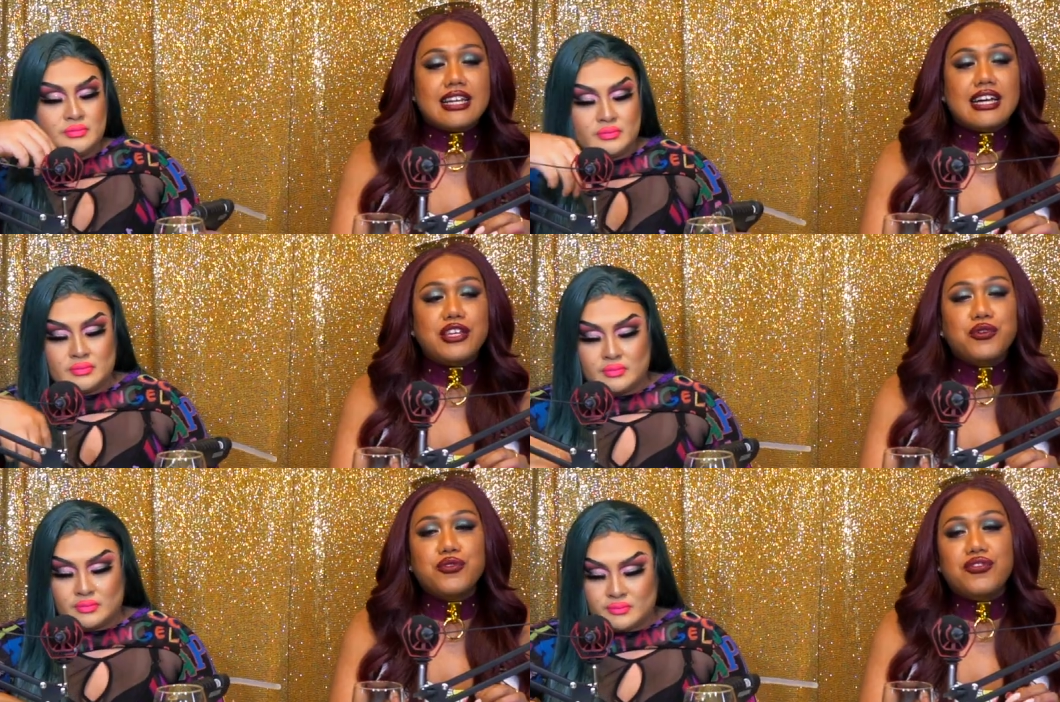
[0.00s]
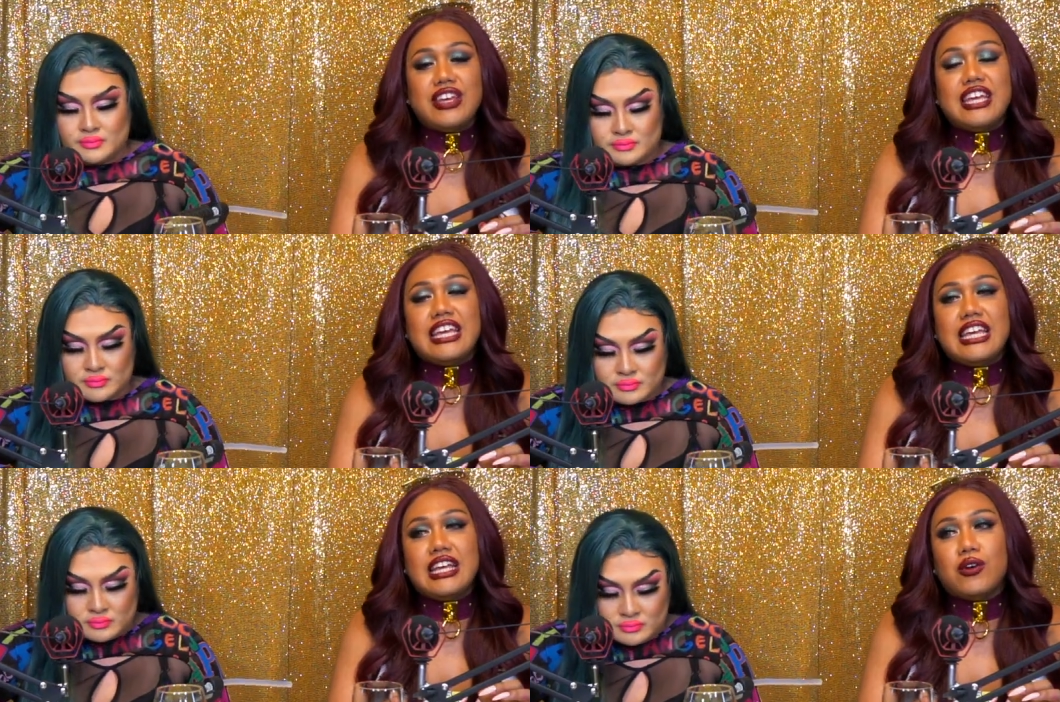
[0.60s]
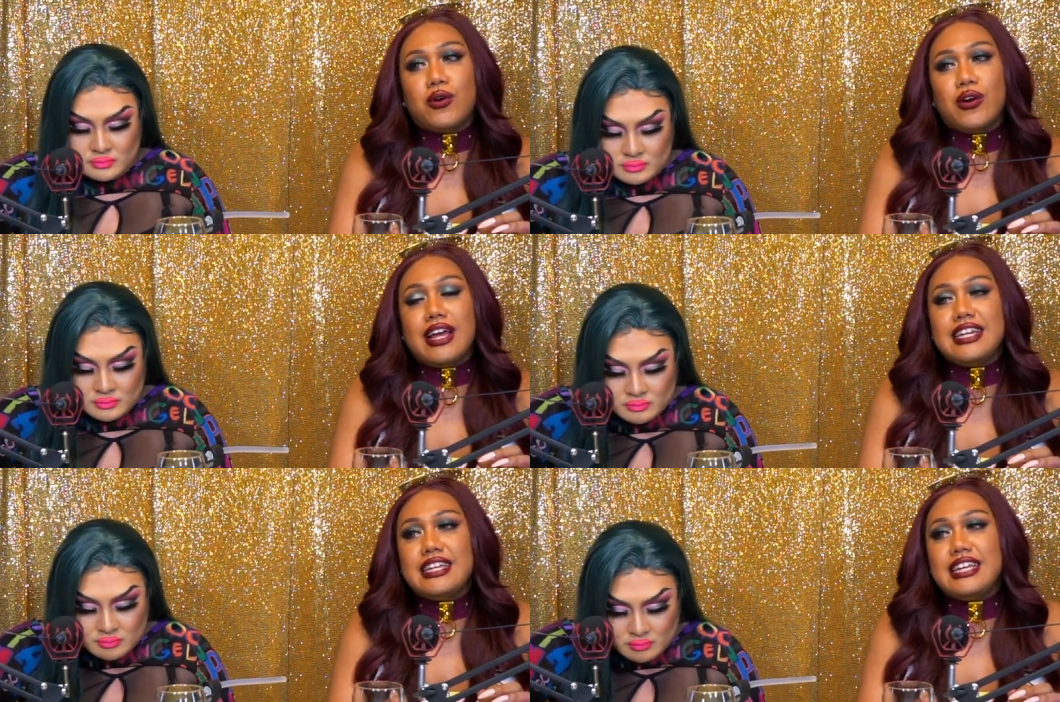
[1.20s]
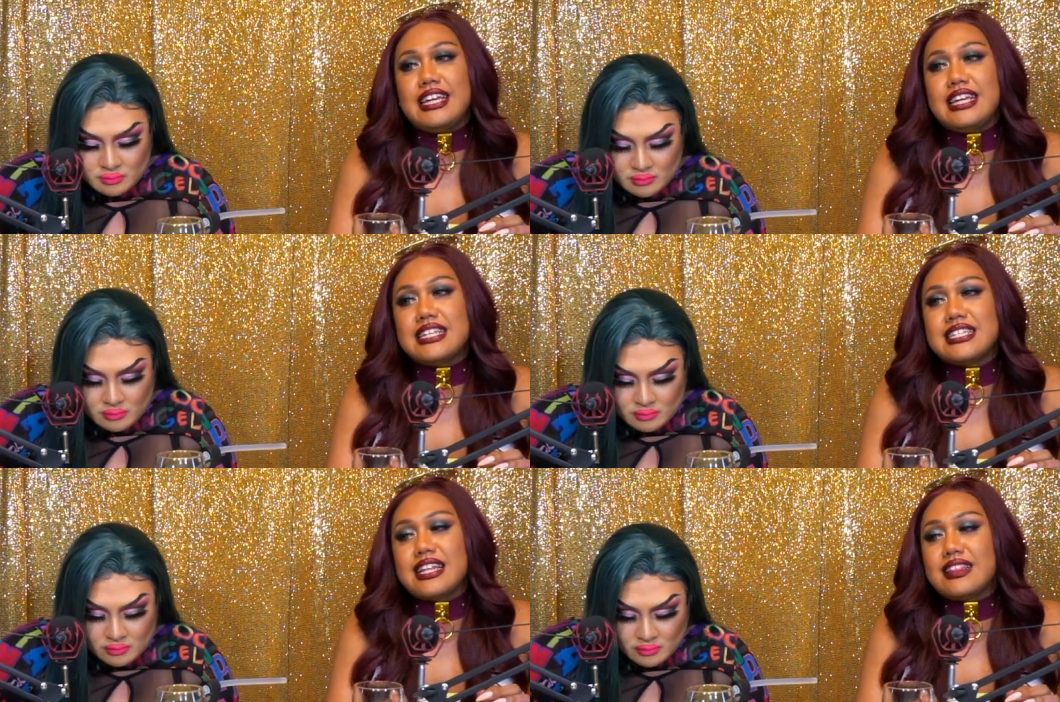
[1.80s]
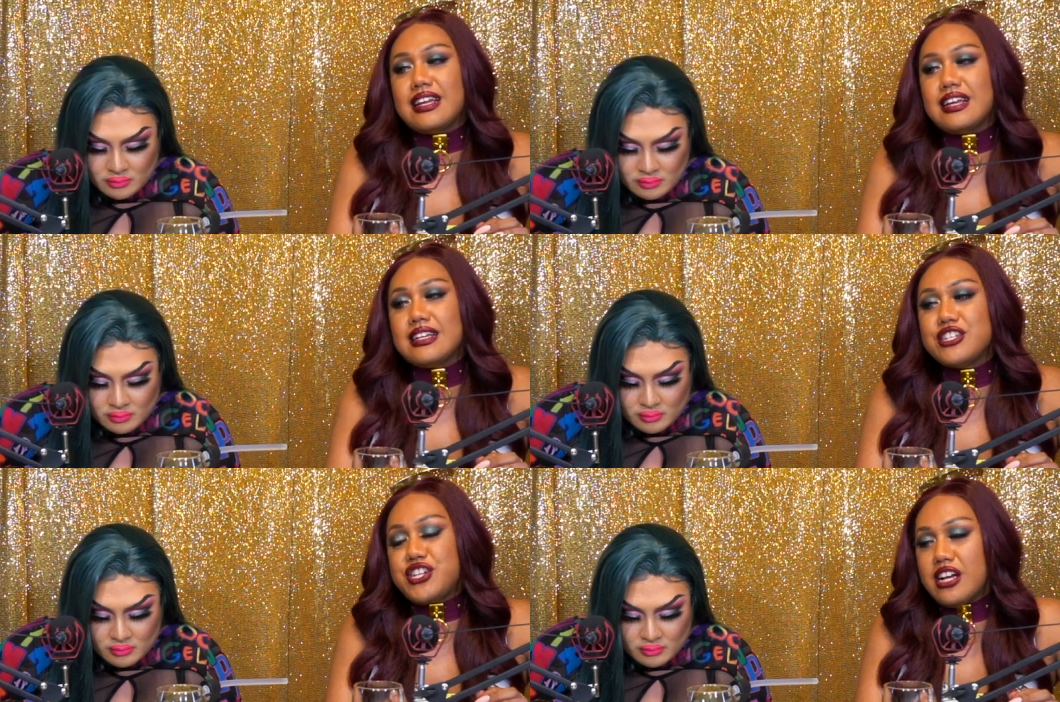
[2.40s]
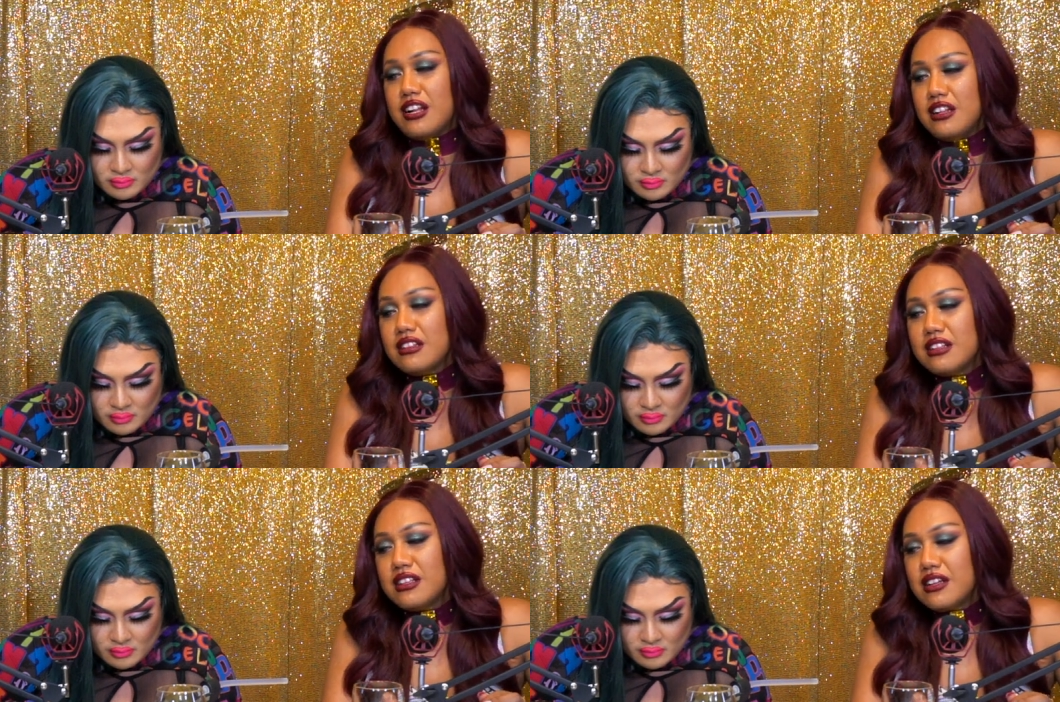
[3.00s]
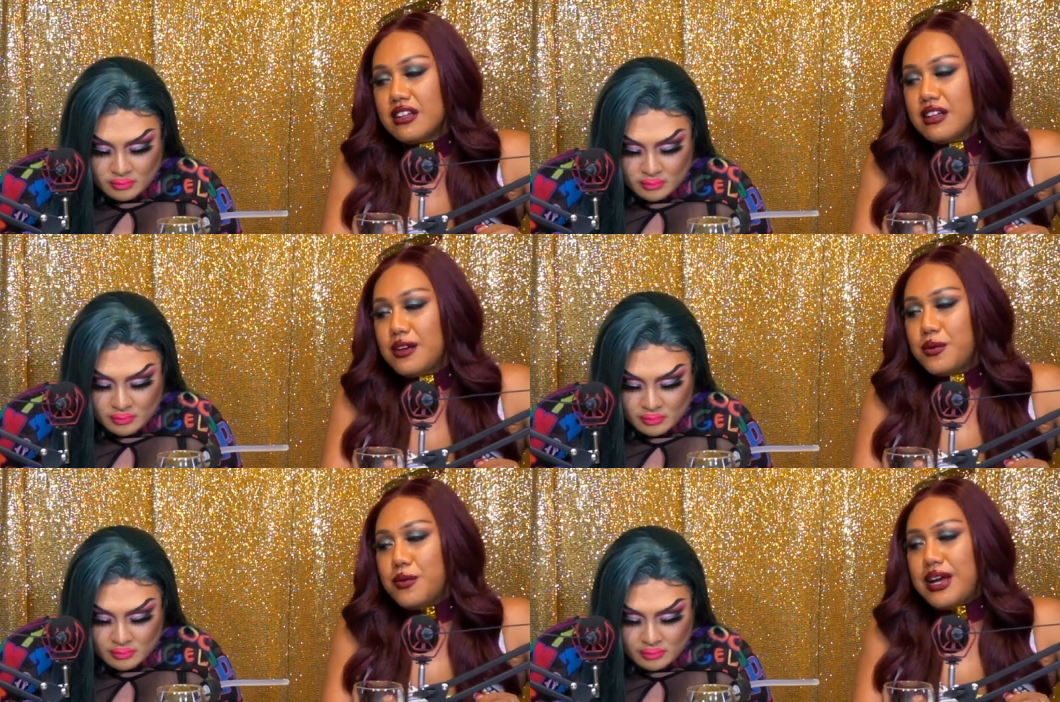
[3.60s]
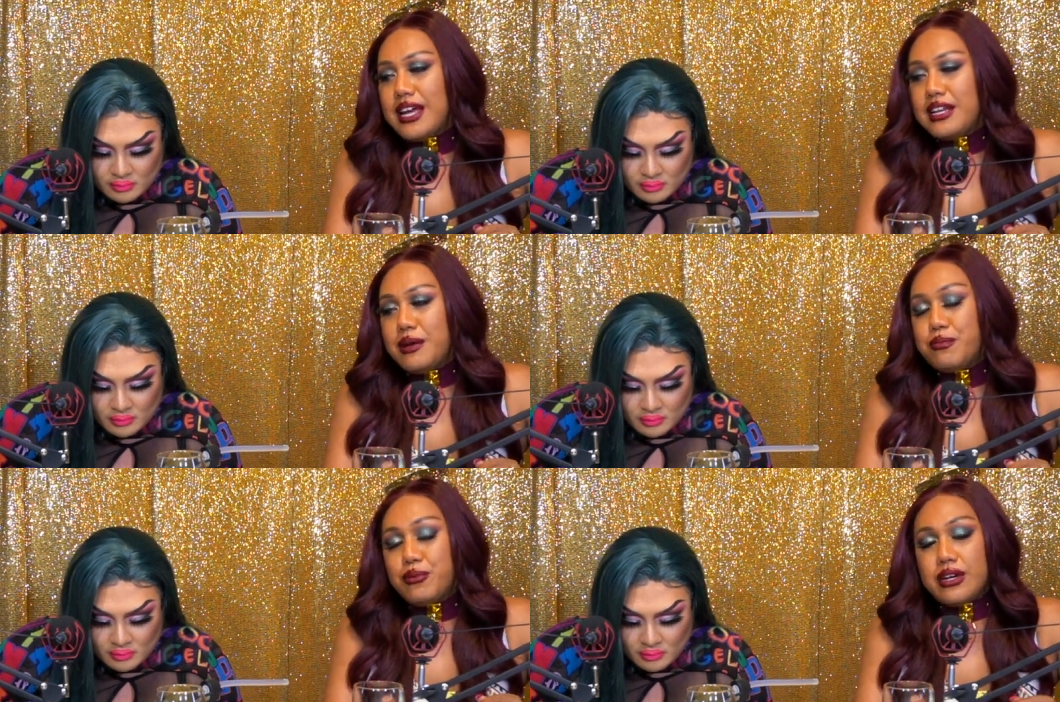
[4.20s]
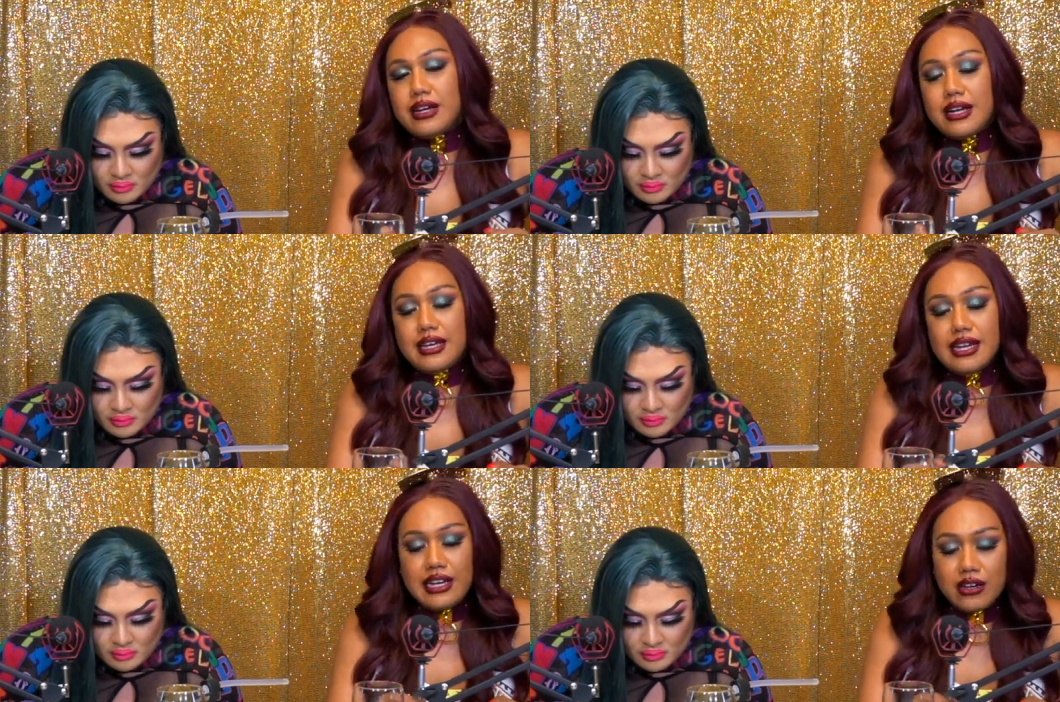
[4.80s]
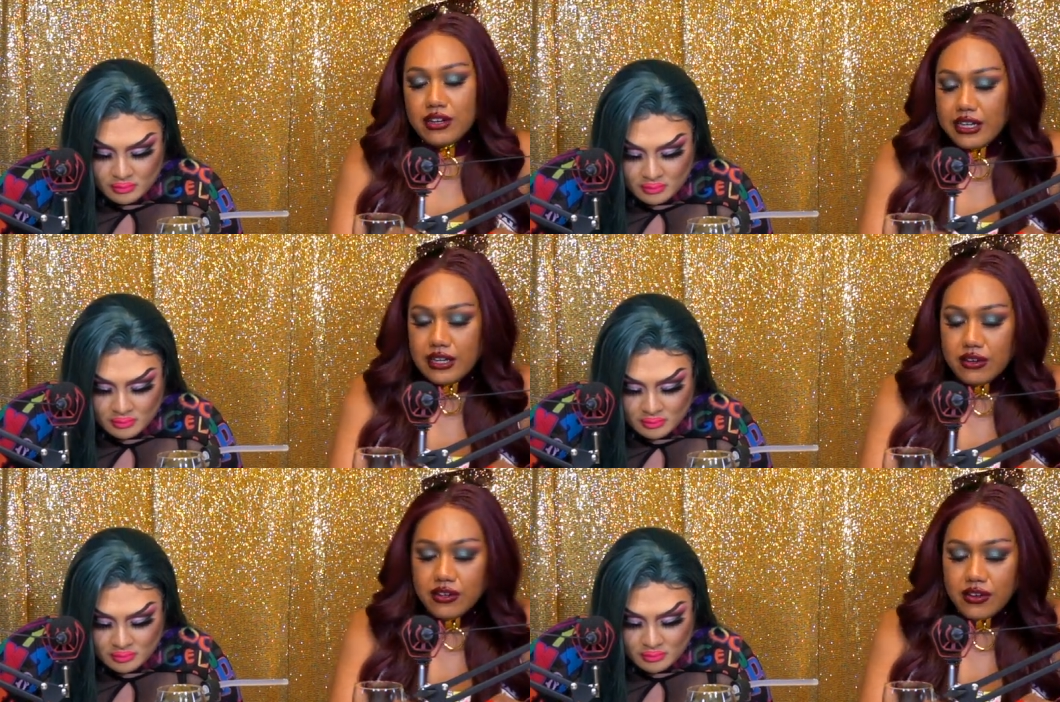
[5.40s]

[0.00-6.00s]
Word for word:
Speaker 1: a UV or LED setting gel mm-hmm. where they put a layer on it on